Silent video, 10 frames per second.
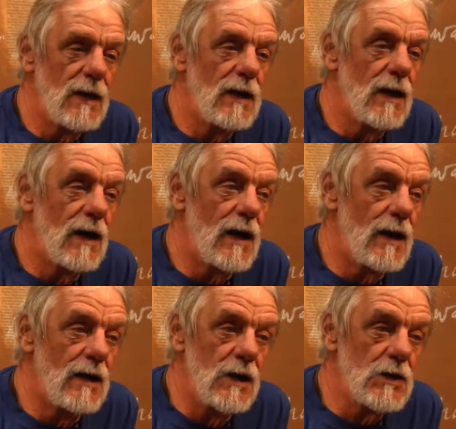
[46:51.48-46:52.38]

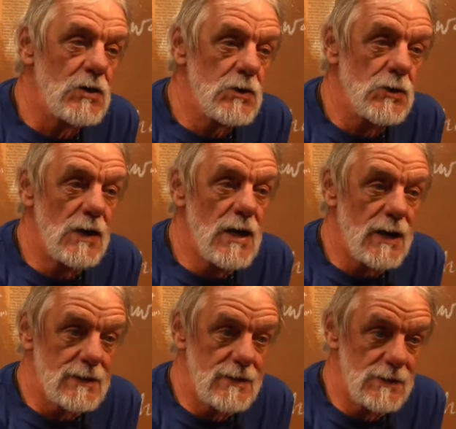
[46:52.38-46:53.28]
uh, cure,
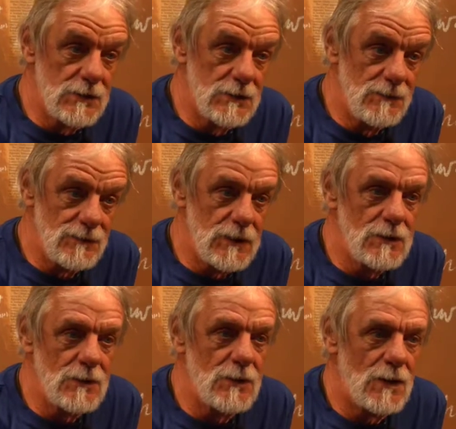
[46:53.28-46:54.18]
not kill,
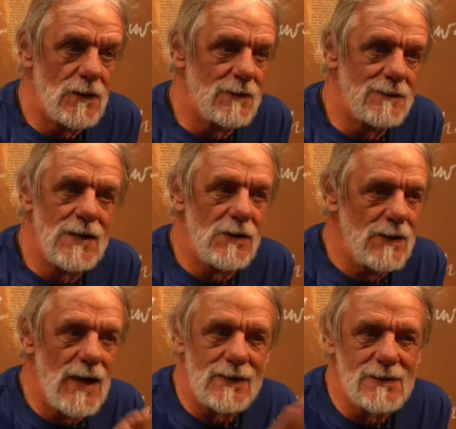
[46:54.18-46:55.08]
or
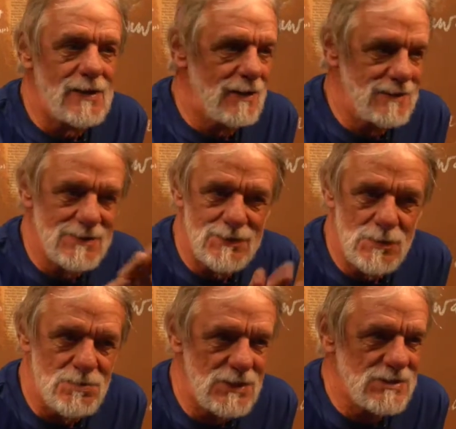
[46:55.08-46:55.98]
not guns or
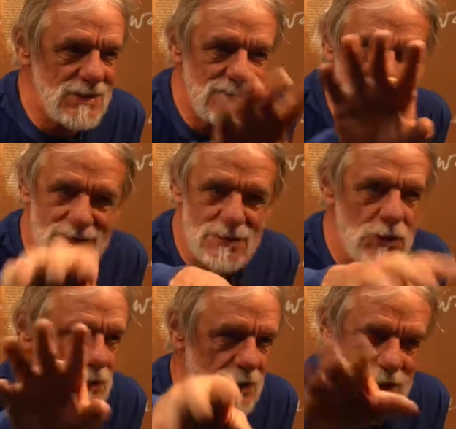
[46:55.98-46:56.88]
in prisons,
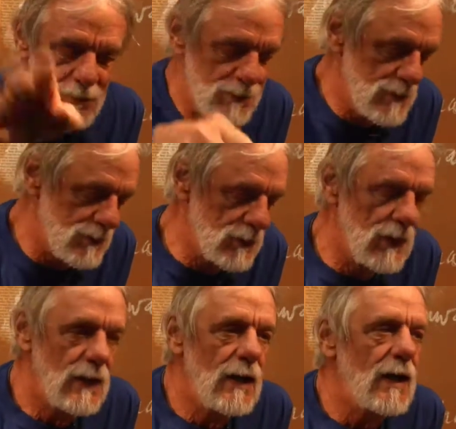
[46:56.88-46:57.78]
cure, help people.
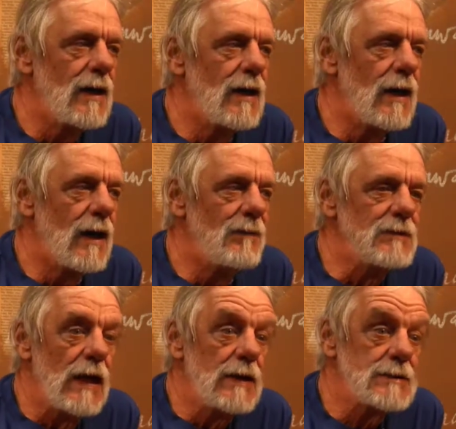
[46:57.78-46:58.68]
Uh,
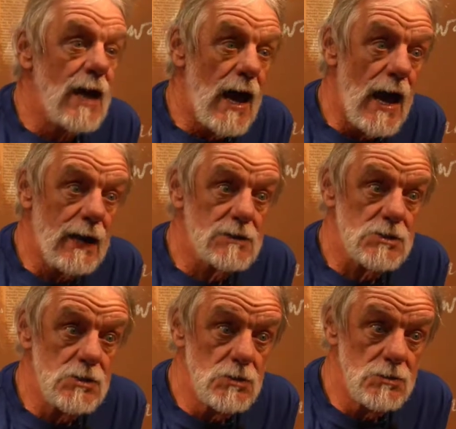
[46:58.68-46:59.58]

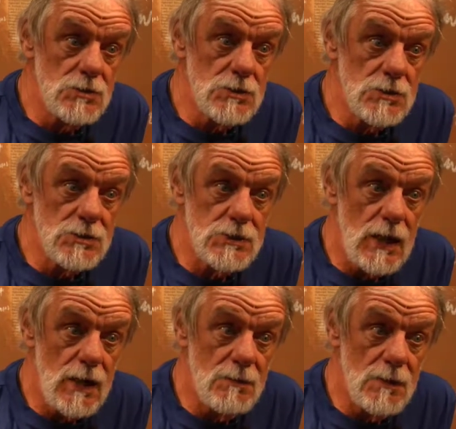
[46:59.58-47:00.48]
tax users
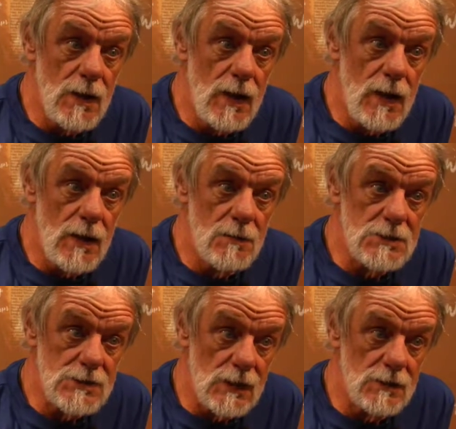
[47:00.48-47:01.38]
and, and
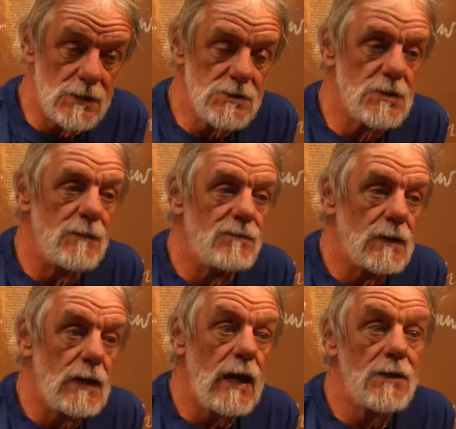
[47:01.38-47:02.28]
sellers
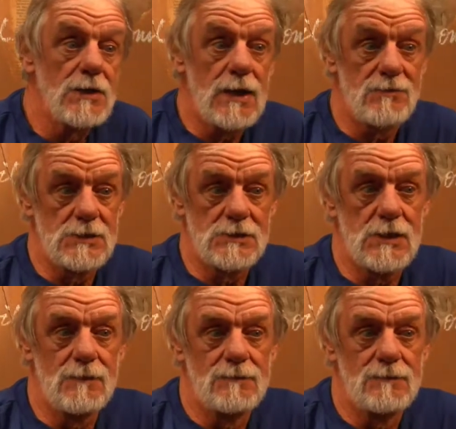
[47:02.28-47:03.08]
and the deficit.